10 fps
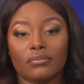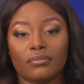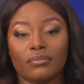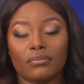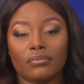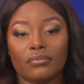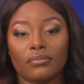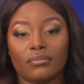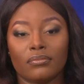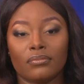
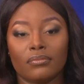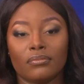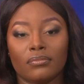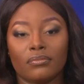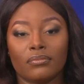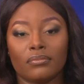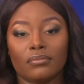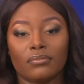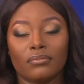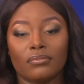
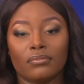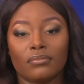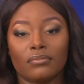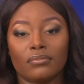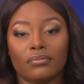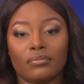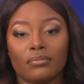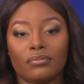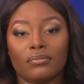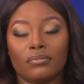
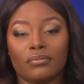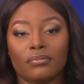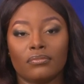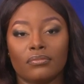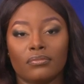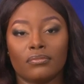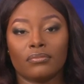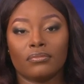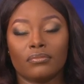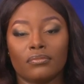
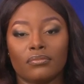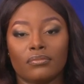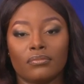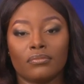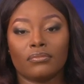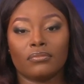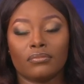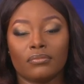The person shown says nothing.